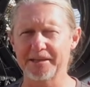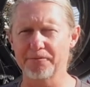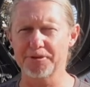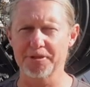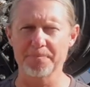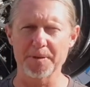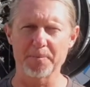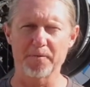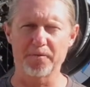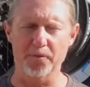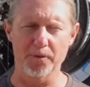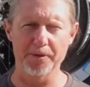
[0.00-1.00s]
There were some people
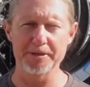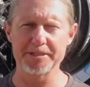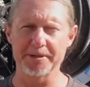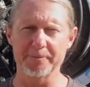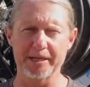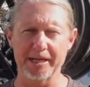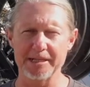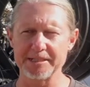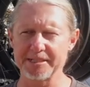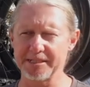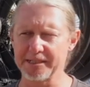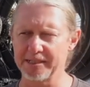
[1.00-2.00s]
for it, some
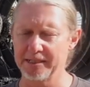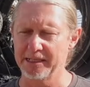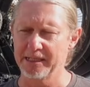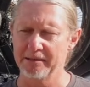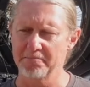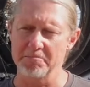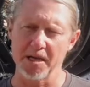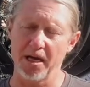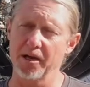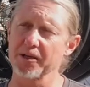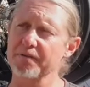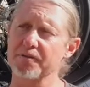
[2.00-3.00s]
against it.
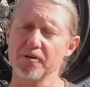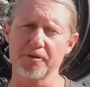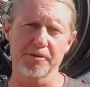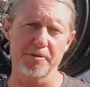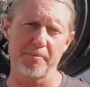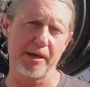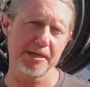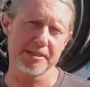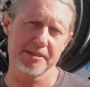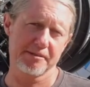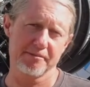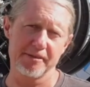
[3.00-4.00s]
Now, if you look at the
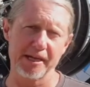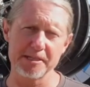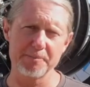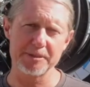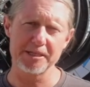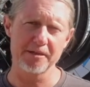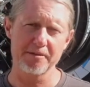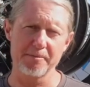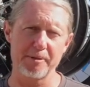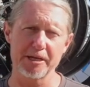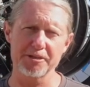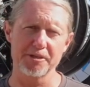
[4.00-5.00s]
bikes, 90% of
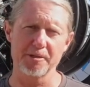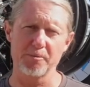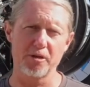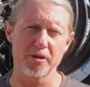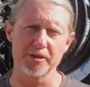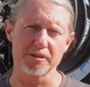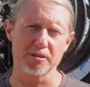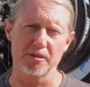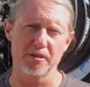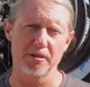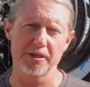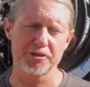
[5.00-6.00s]
the bikes on the market
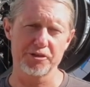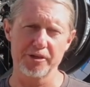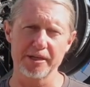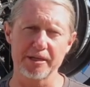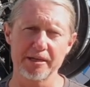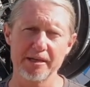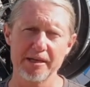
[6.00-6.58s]
are electronic.